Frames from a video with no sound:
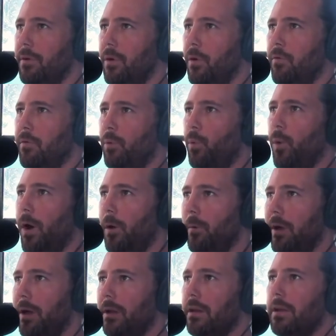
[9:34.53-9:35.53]

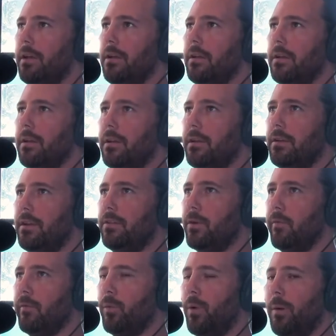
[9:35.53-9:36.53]
overwhelmingly,
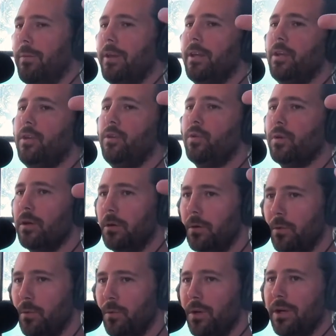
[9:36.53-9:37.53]
it's overwhelmingly
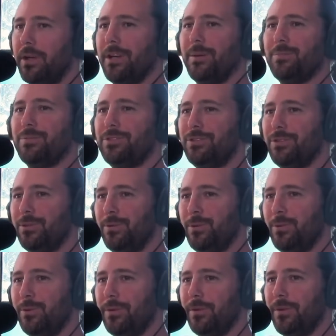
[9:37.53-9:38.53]
good when it comes
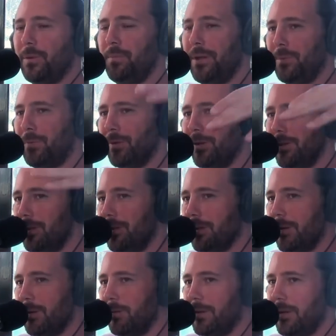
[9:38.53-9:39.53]
to the people that you're
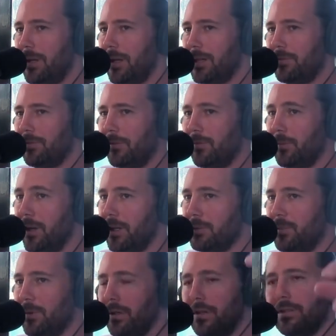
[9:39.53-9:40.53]
dealing with in Nashville from right.
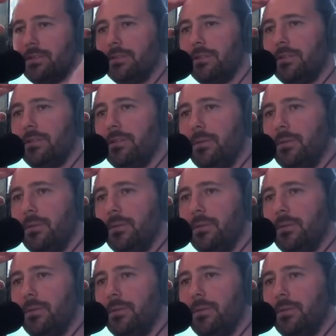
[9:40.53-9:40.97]
experience.